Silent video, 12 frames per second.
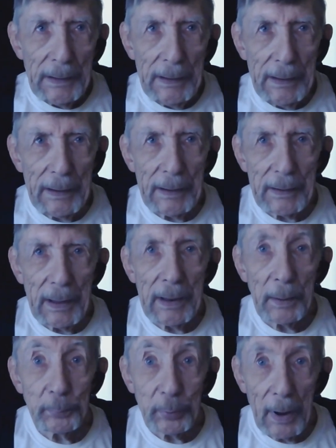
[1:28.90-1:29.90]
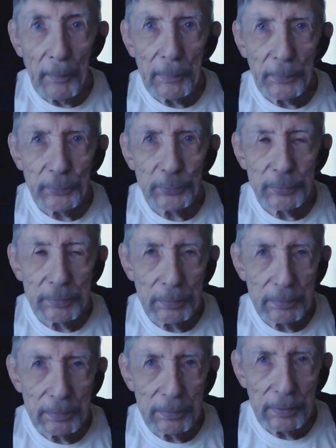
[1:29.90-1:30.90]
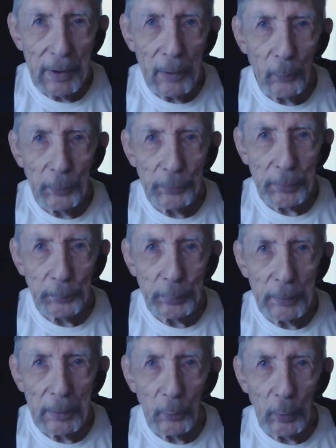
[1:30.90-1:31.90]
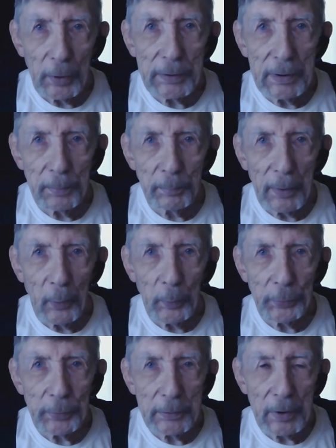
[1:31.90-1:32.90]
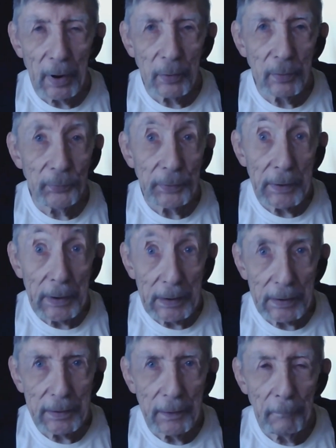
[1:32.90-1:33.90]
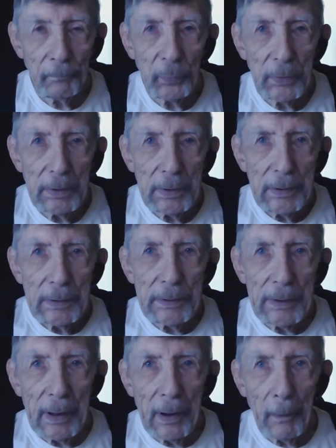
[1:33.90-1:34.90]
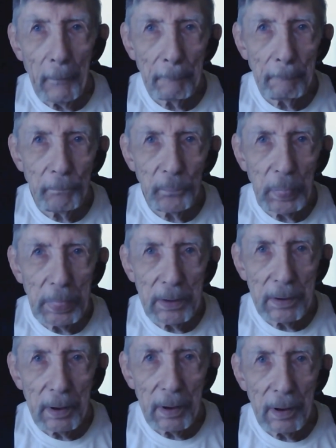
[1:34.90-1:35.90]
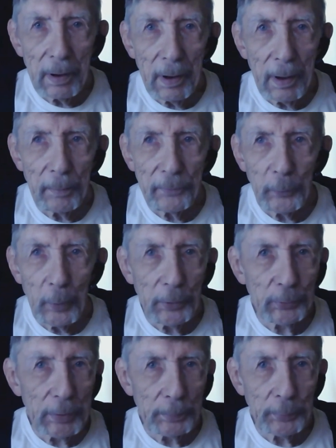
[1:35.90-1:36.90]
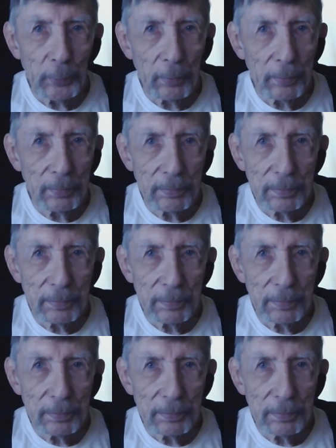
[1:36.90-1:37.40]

And I had problems, not with the printer working, but with the color of the ink. Now, I'm a very simple